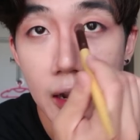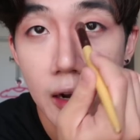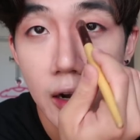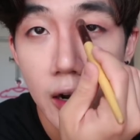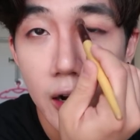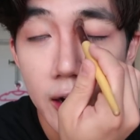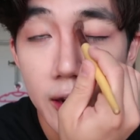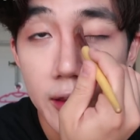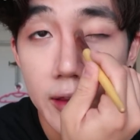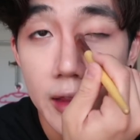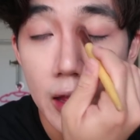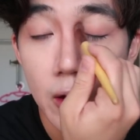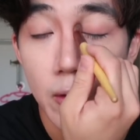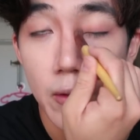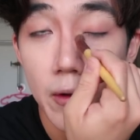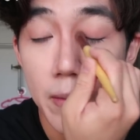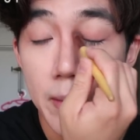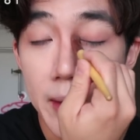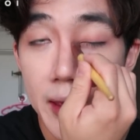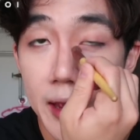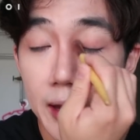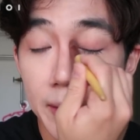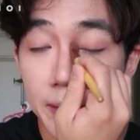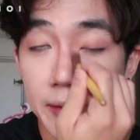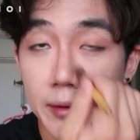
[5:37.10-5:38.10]
kind of hard to tell with
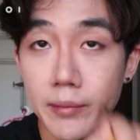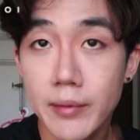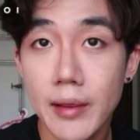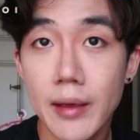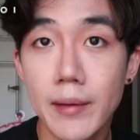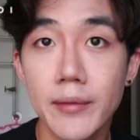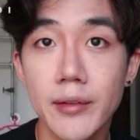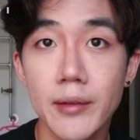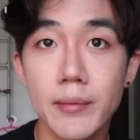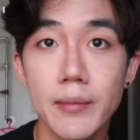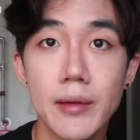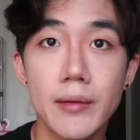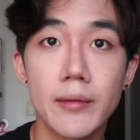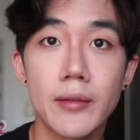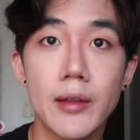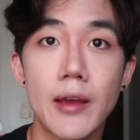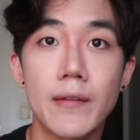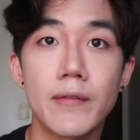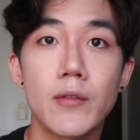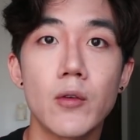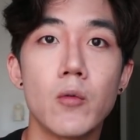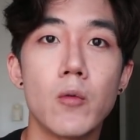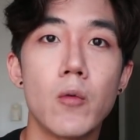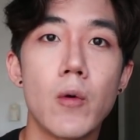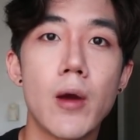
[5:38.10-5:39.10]
makeup sometimes. Sometimes I
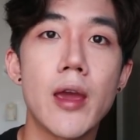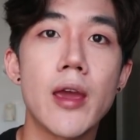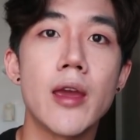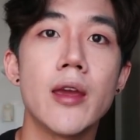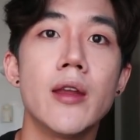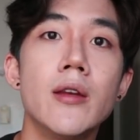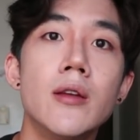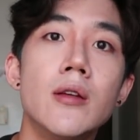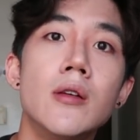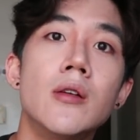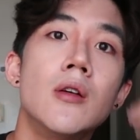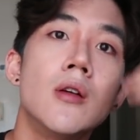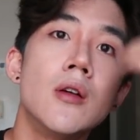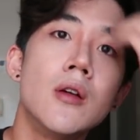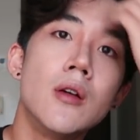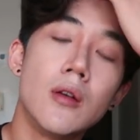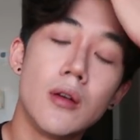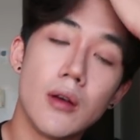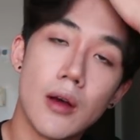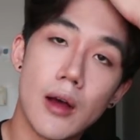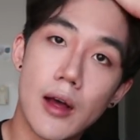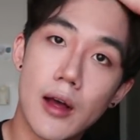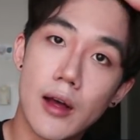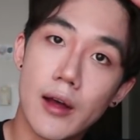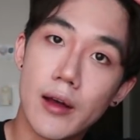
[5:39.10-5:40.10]
have to wait
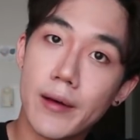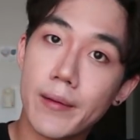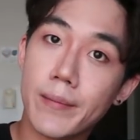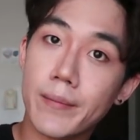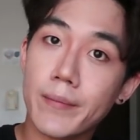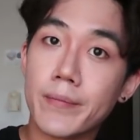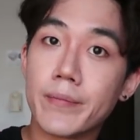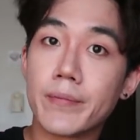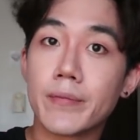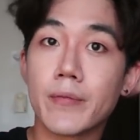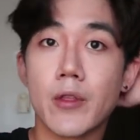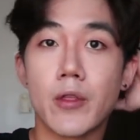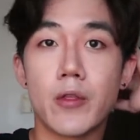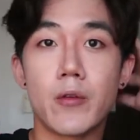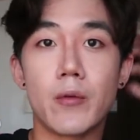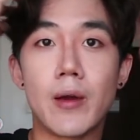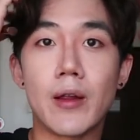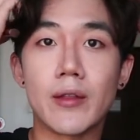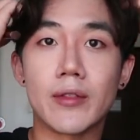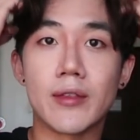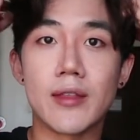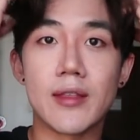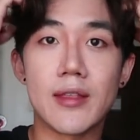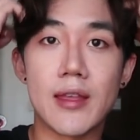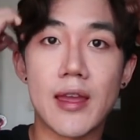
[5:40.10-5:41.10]

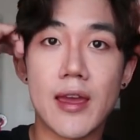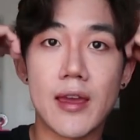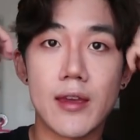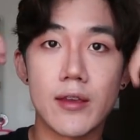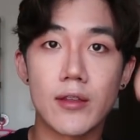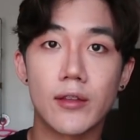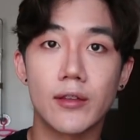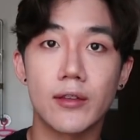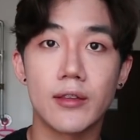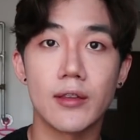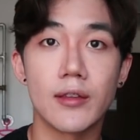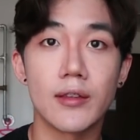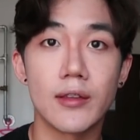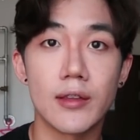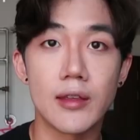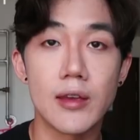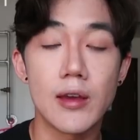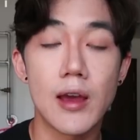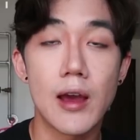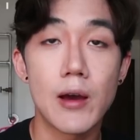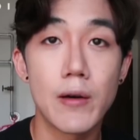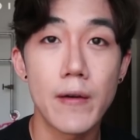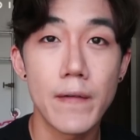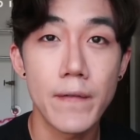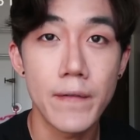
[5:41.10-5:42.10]
throughout the day just to
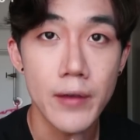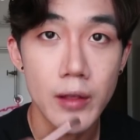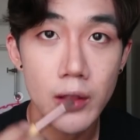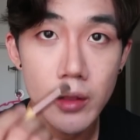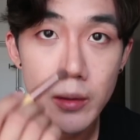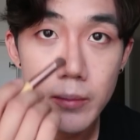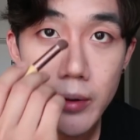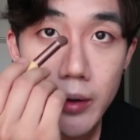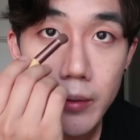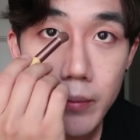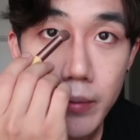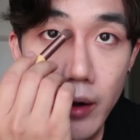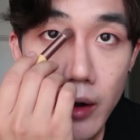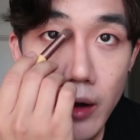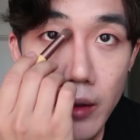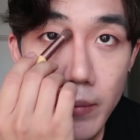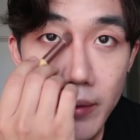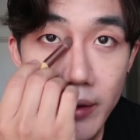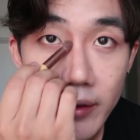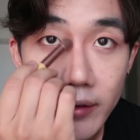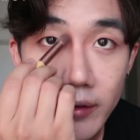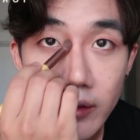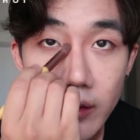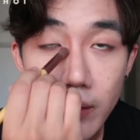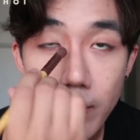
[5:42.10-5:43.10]
see how I feel about a product,
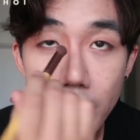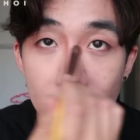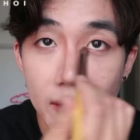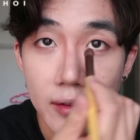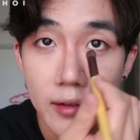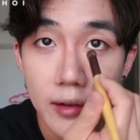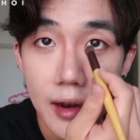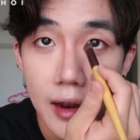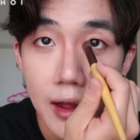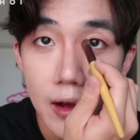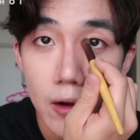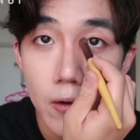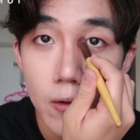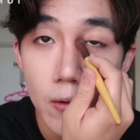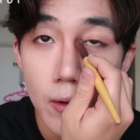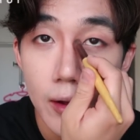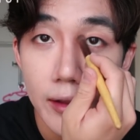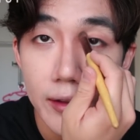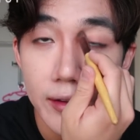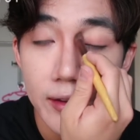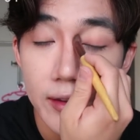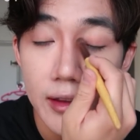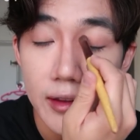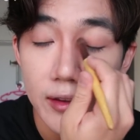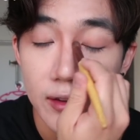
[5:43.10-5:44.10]
because it depends on how
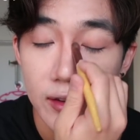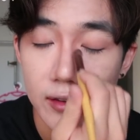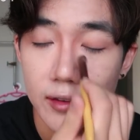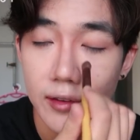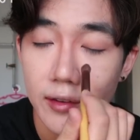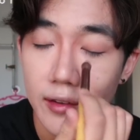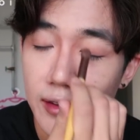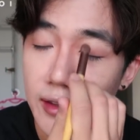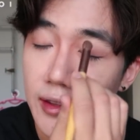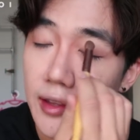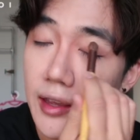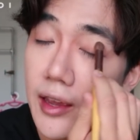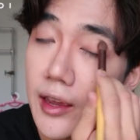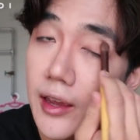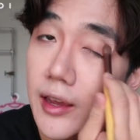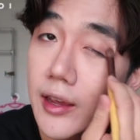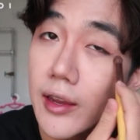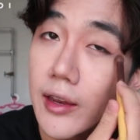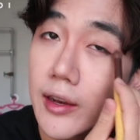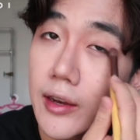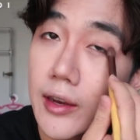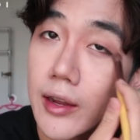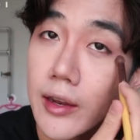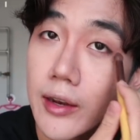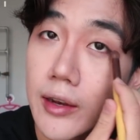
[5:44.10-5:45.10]
well it stays on the
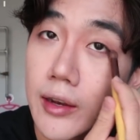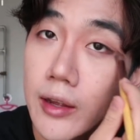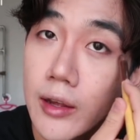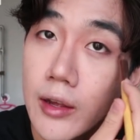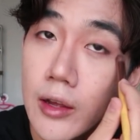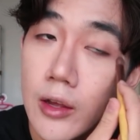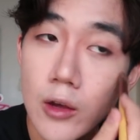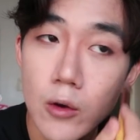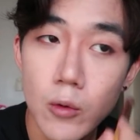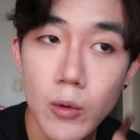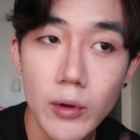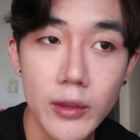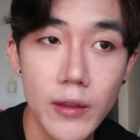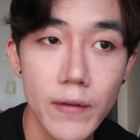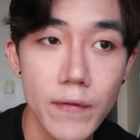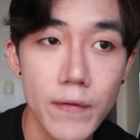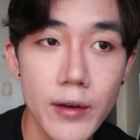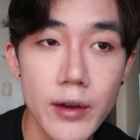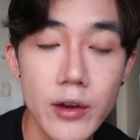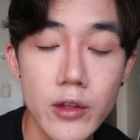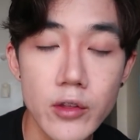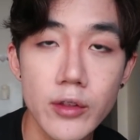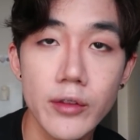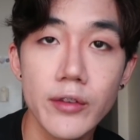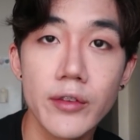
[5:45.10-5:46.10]
skin and what the
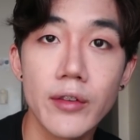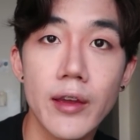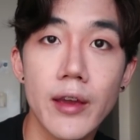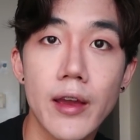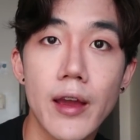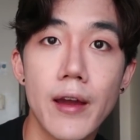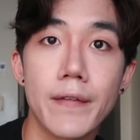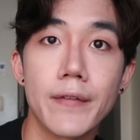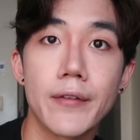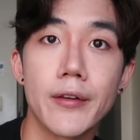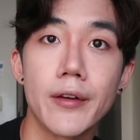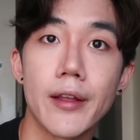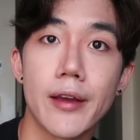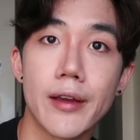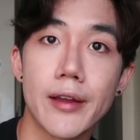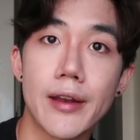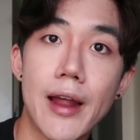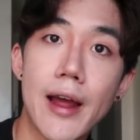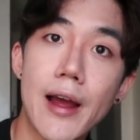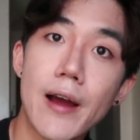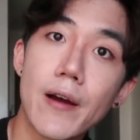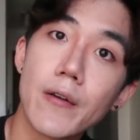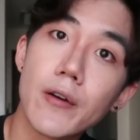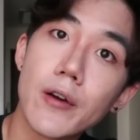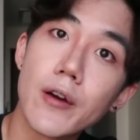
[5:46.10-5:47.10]
finish is like after like an
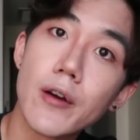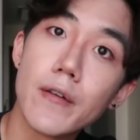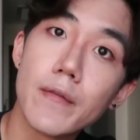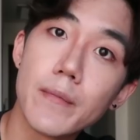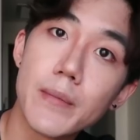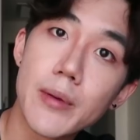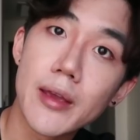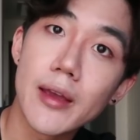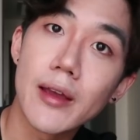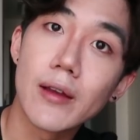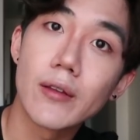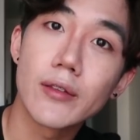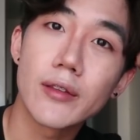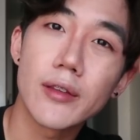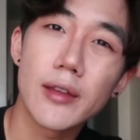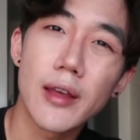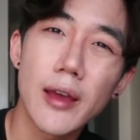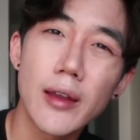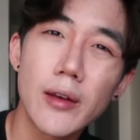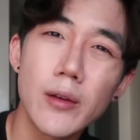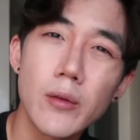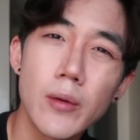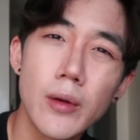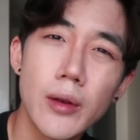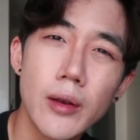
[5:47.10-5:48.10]
hour of being
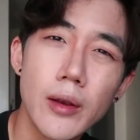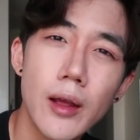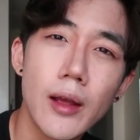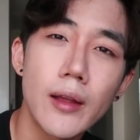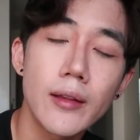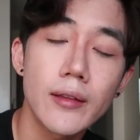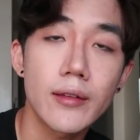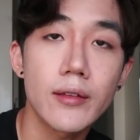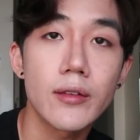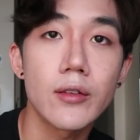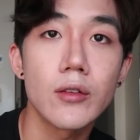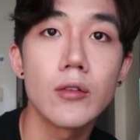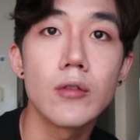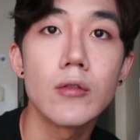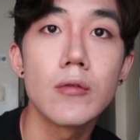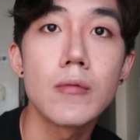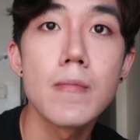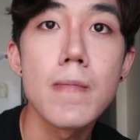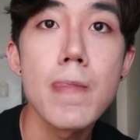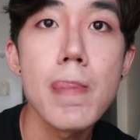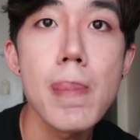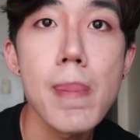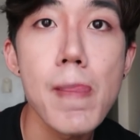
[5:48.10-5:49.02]
outside and whatnot. So